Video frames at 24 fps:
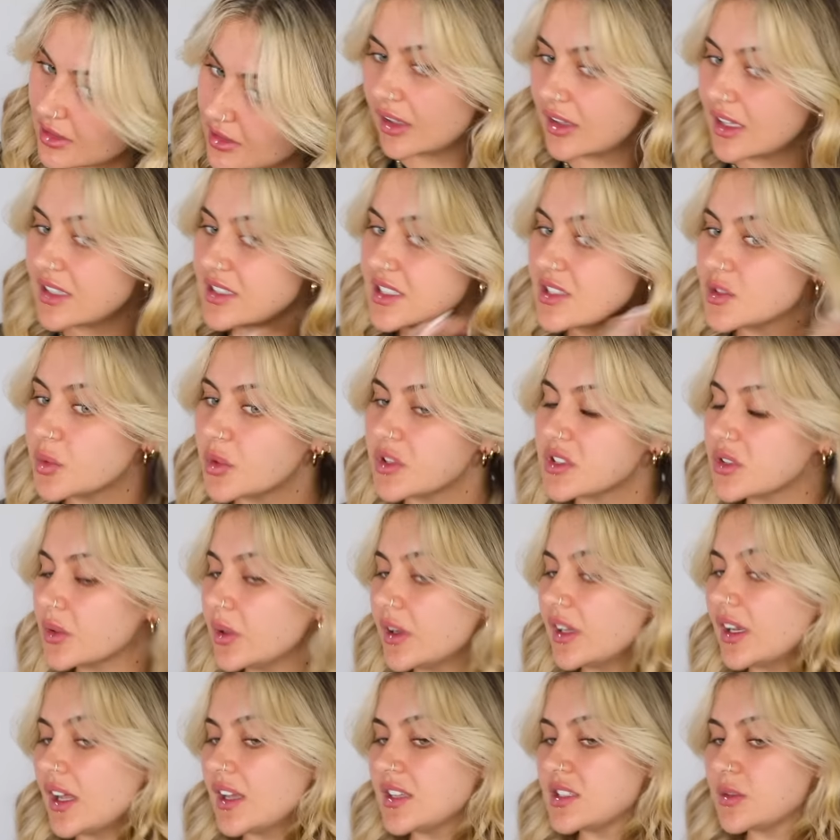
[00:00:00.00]
And this is what's
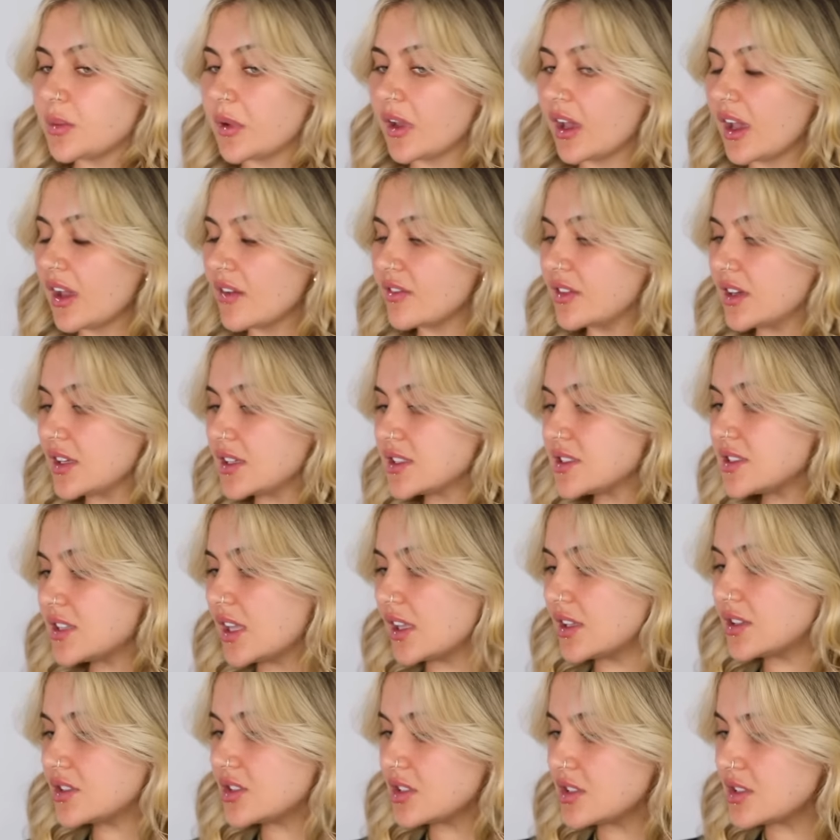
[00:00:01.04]
quite nice about having
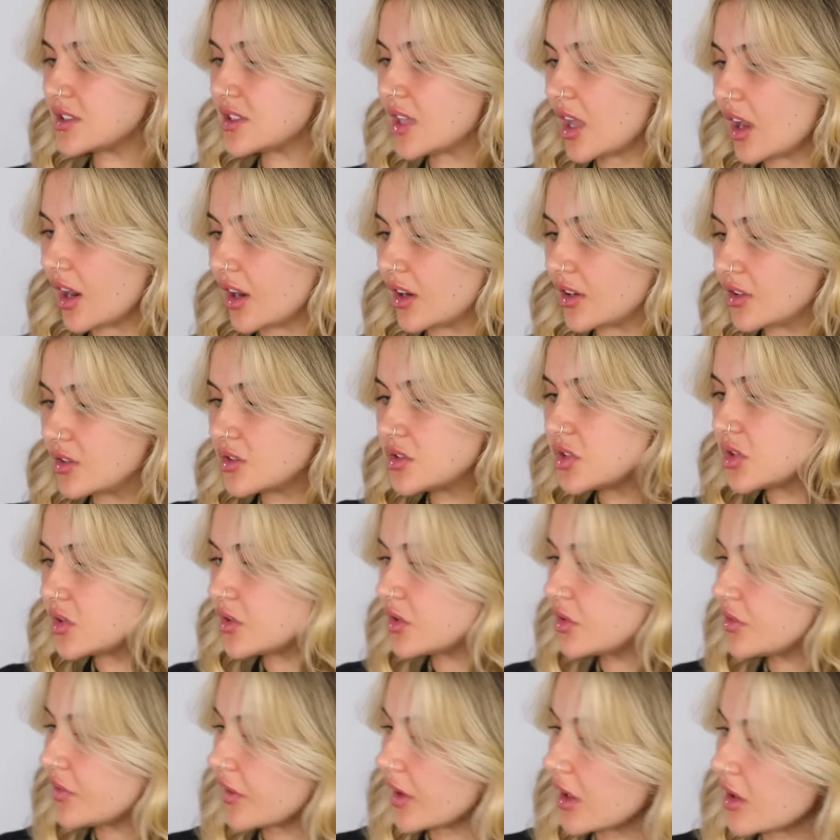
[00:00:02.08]
extensions that aren't too
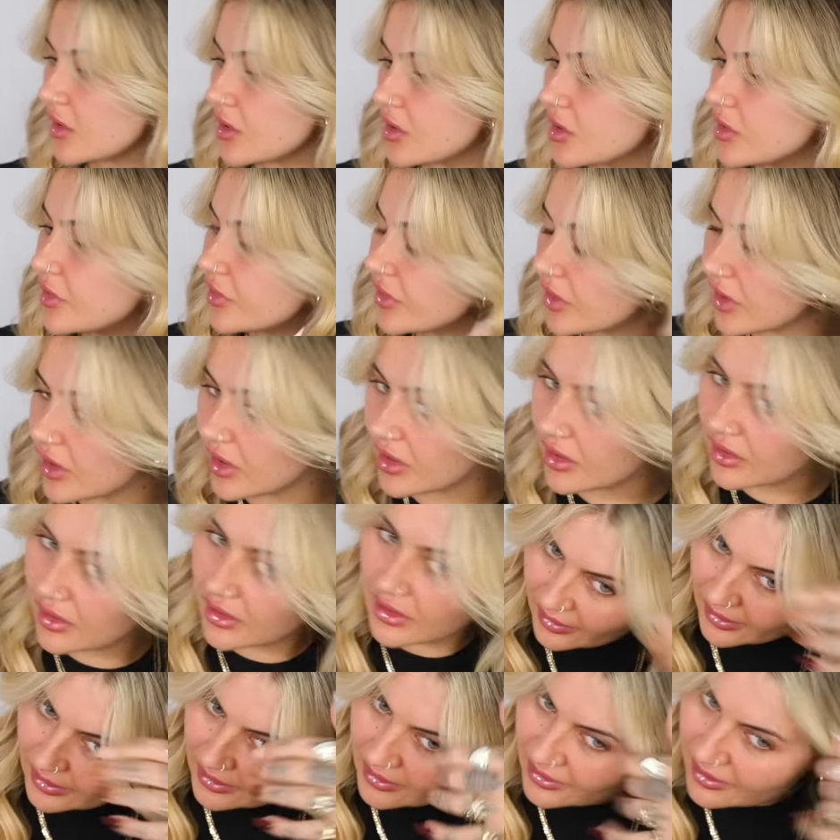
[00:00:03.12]
far off your
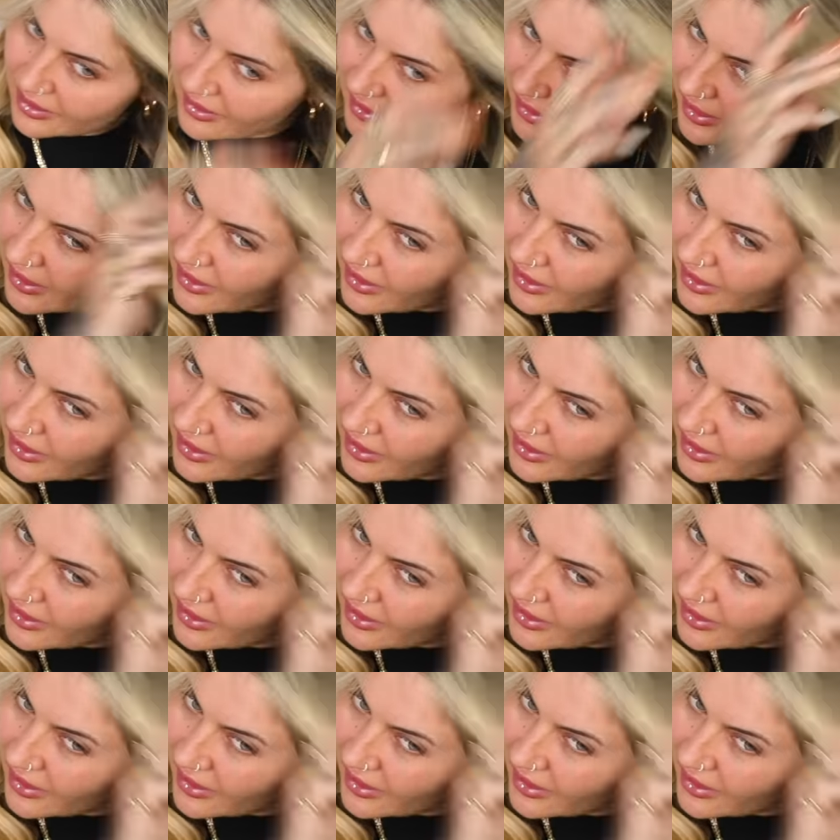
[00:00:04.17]
length of